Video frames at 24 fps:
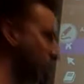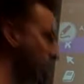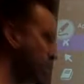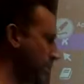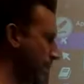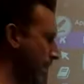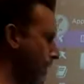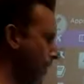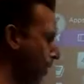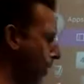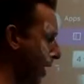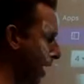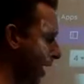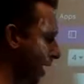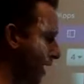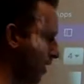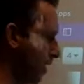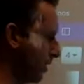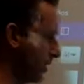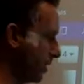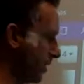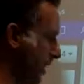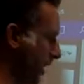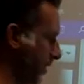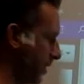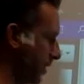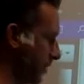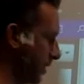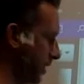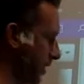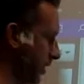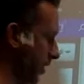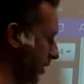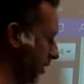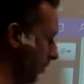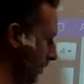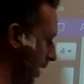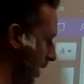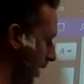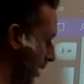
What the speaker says: What's my y-intercept?